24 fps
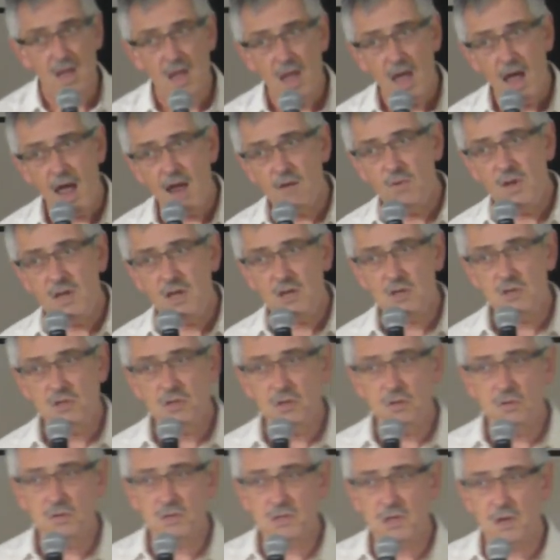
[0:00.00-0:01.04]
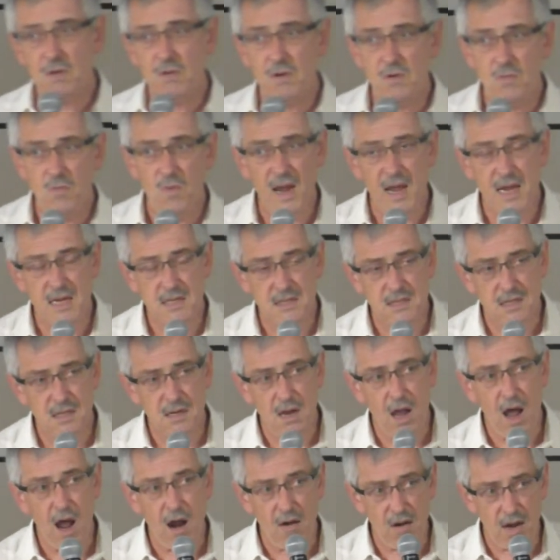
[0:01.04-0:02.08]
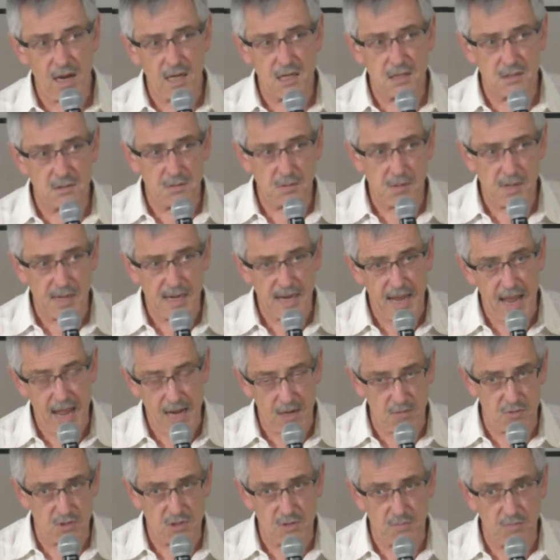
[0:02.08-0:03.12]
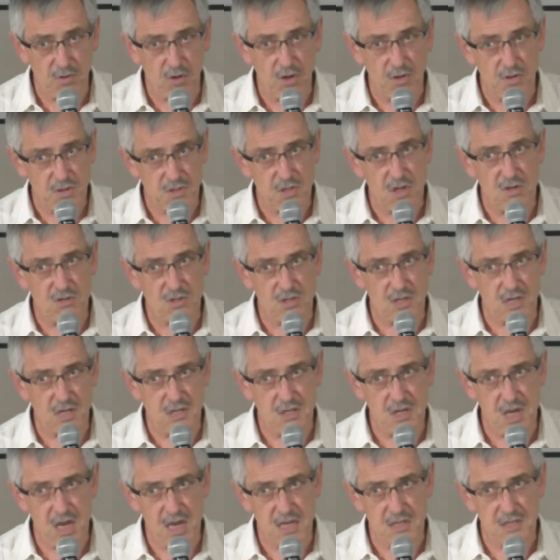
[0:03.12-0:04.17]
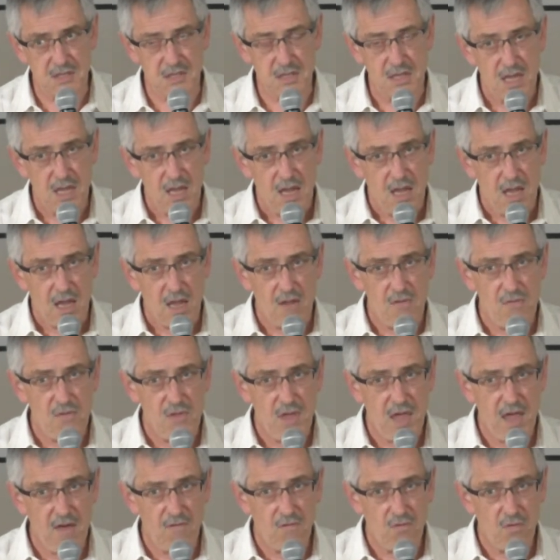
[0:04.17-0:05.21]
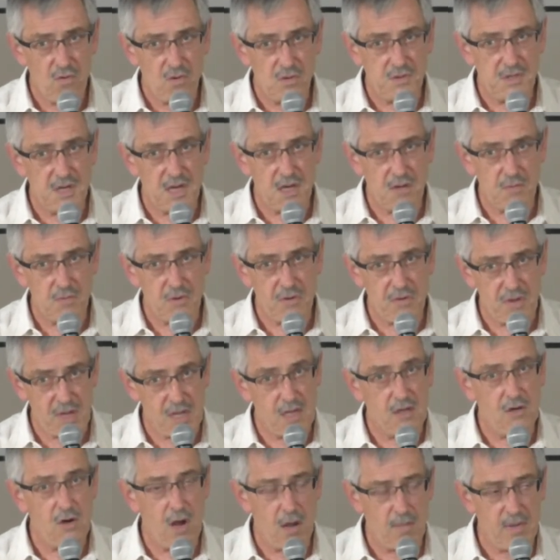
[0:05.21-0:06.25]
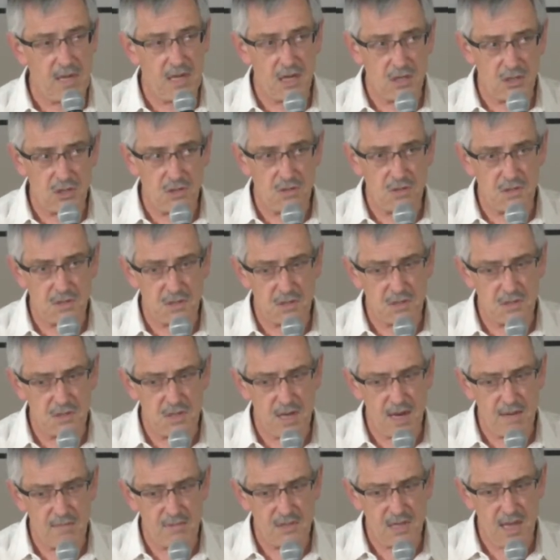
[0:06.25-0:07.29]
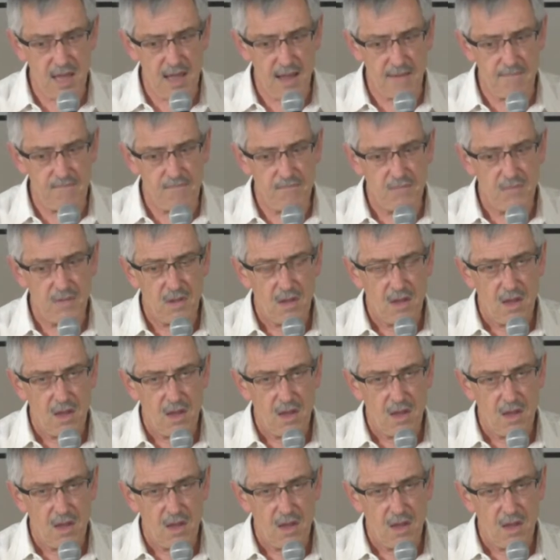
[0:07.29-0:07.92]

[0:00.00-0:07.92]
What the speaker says: And we can do so in ways that are equitable and socially just, and therefore deal with economic issues at the same time.